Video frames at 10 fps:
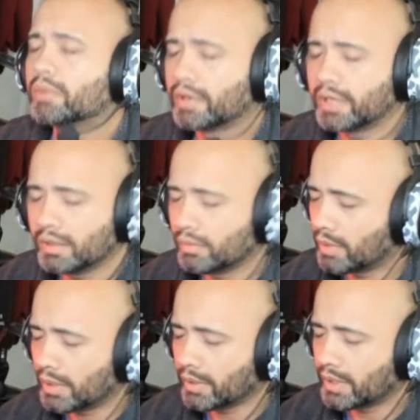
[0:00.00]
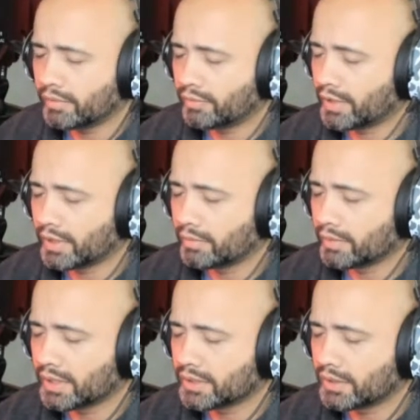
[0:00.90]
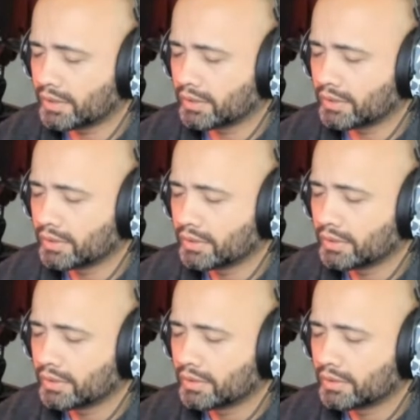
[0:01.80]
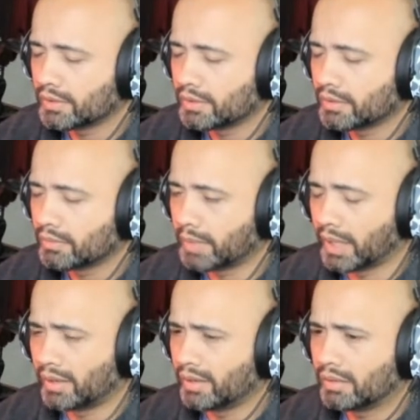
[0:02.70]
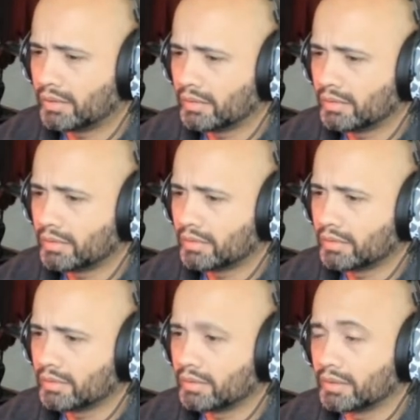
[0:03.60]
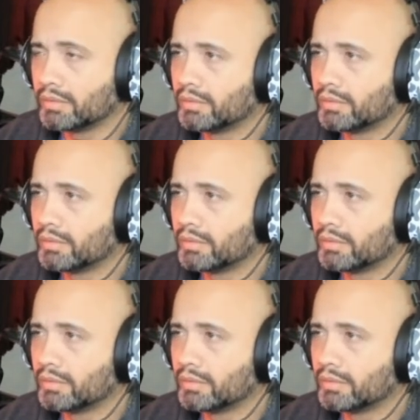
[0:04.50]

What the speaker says: Why do I keep forgetting what that's called? Barrier? Yeah.